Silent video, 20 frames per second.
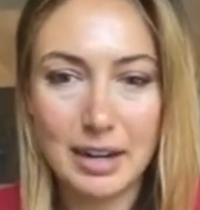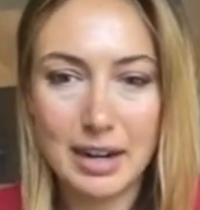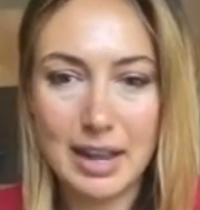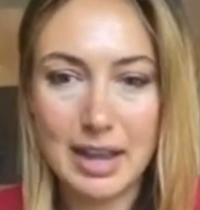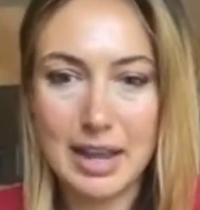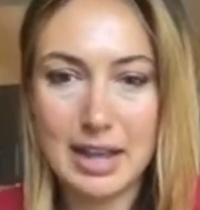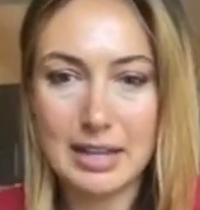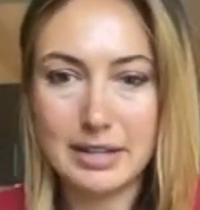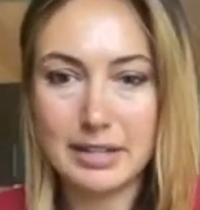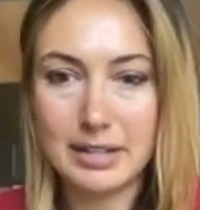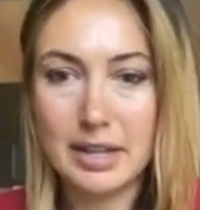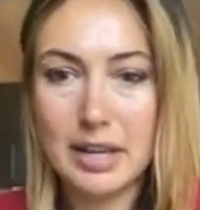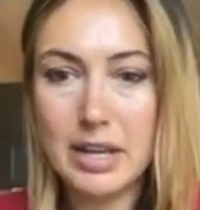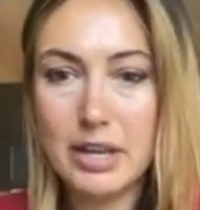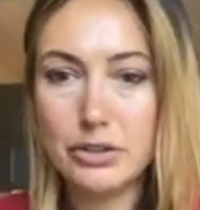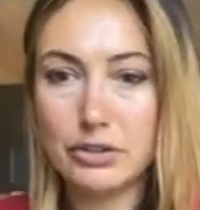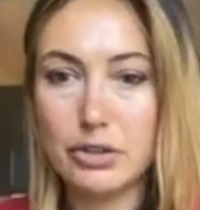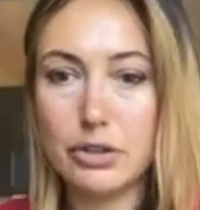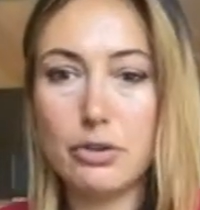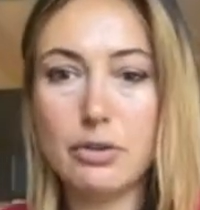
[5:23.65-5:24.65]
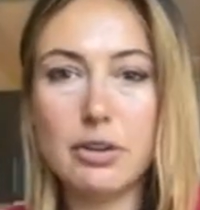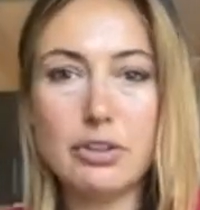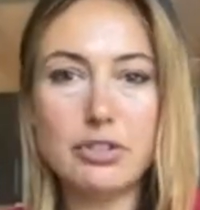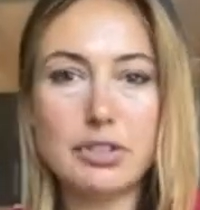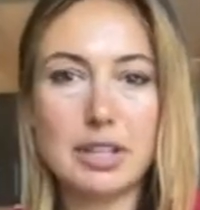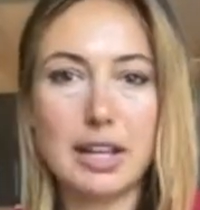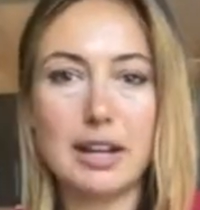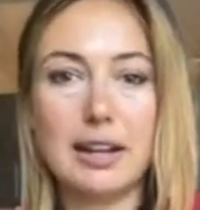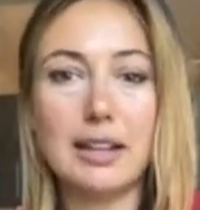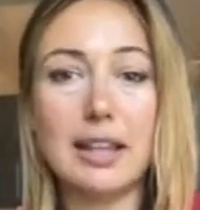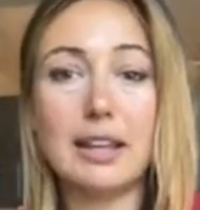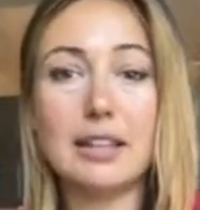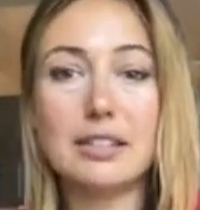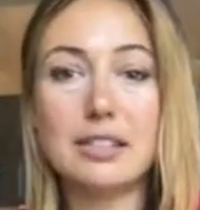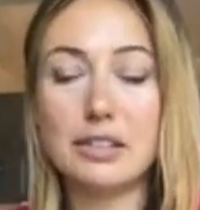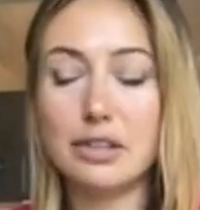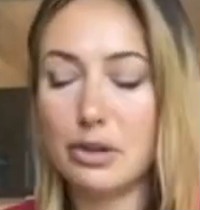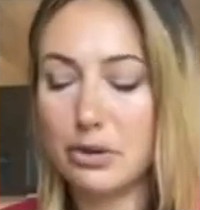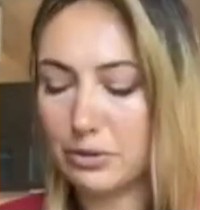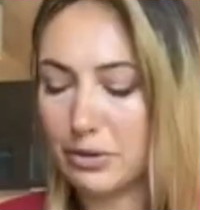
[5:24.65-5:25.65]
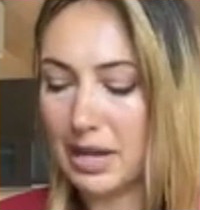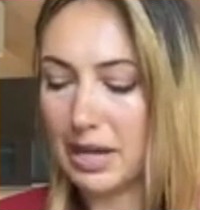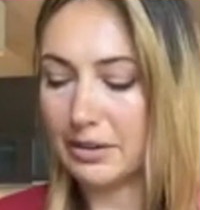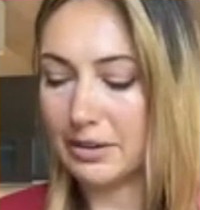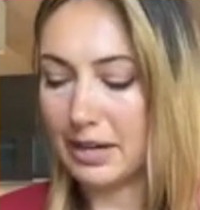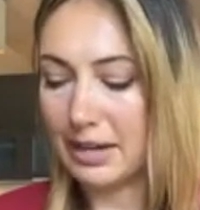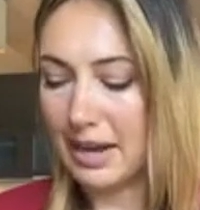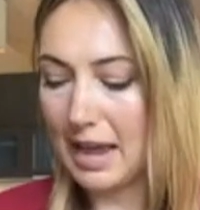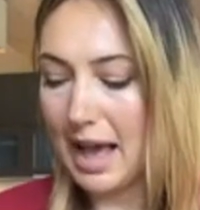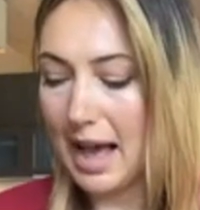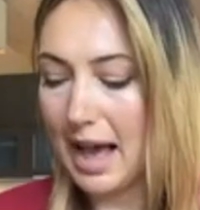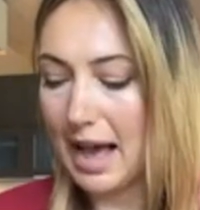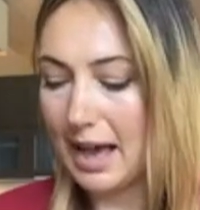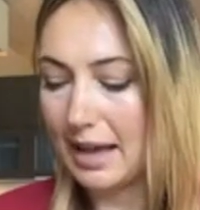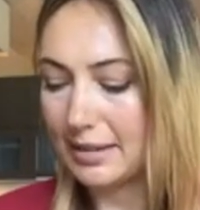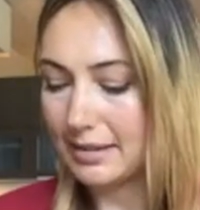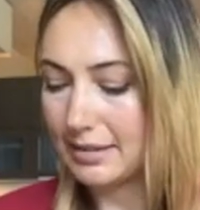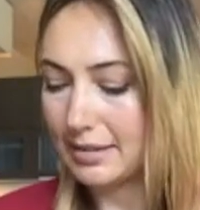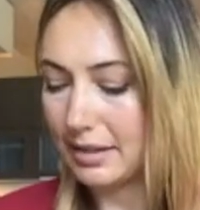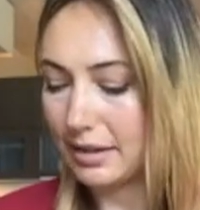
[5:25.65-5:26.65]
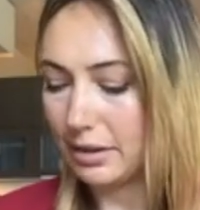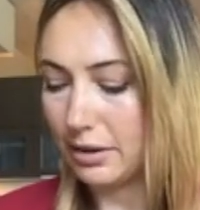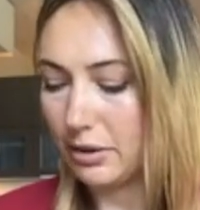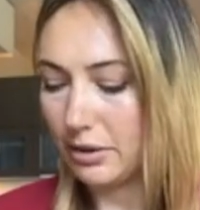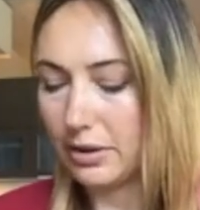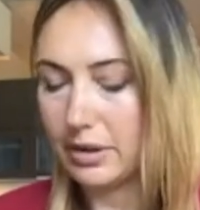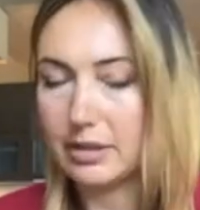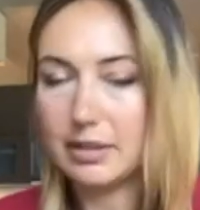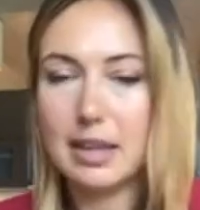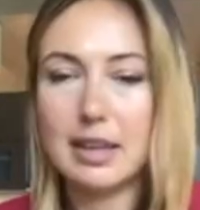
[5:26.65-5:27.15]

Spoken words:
And so you can just kind of like slow down and ask, you know,